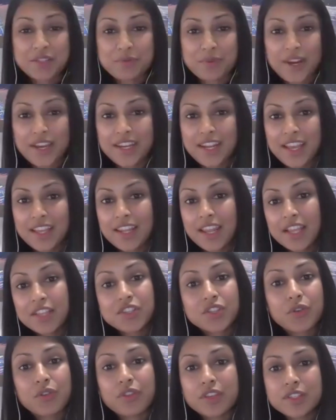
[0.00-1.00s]
right. And,
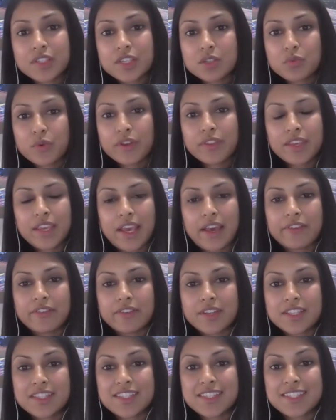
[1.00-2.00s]
and so this is where the
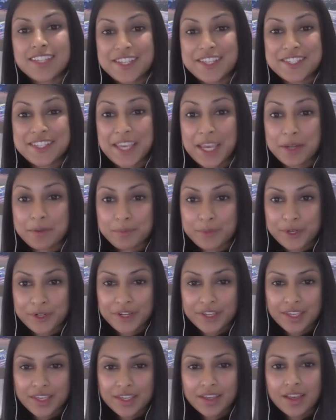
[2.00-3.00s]
evidence does get
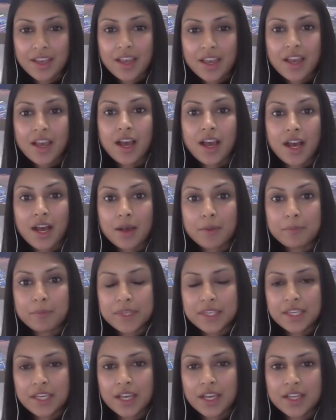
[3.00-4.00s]
murky. Uh,
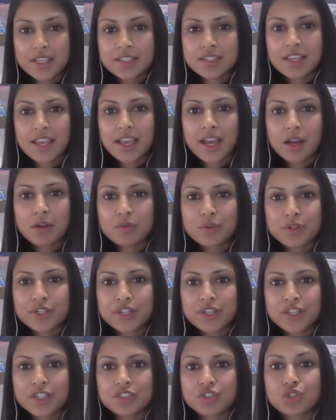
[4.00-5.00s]
because
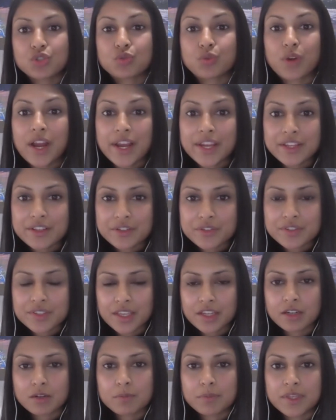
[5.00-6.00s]
our trials
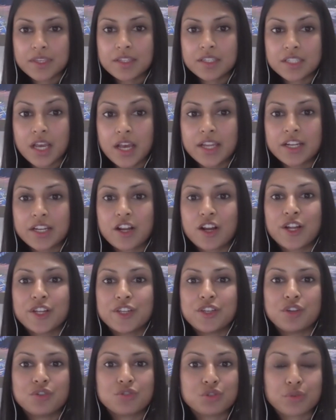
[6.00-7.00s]
that are being done
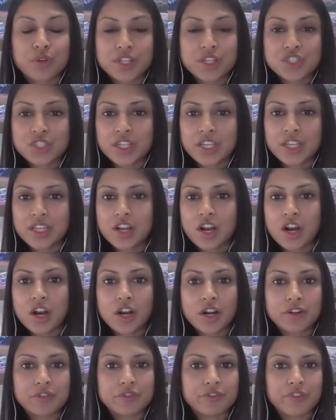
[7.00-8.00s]
on nutrition
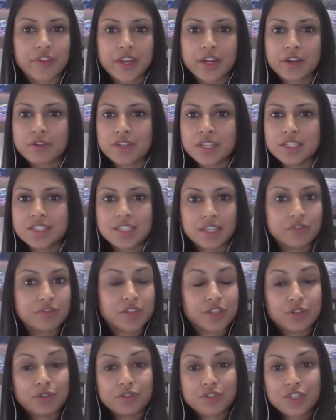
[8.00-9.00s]
are very
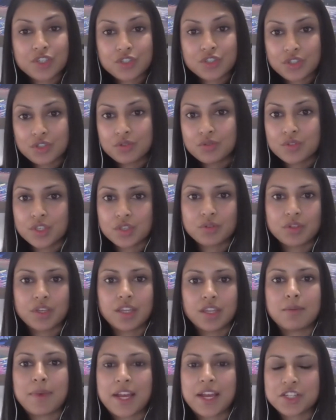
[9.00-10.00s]
difficult to do. You
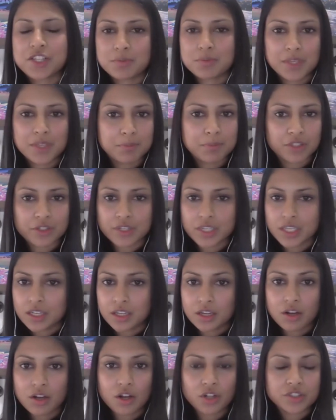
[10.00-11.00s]
can imagine people are
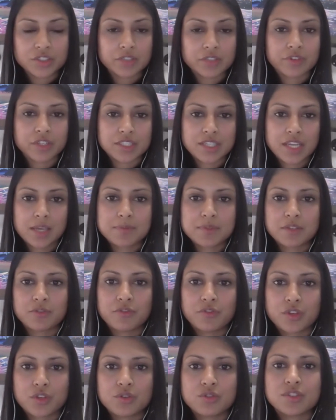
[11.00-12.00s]
eating all different types of
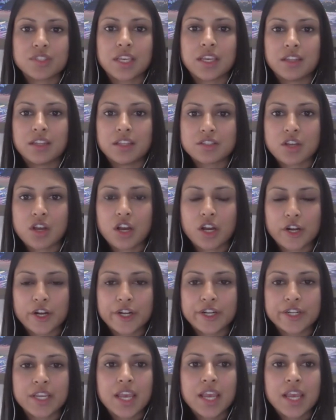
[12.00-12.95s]
foods, and it's hard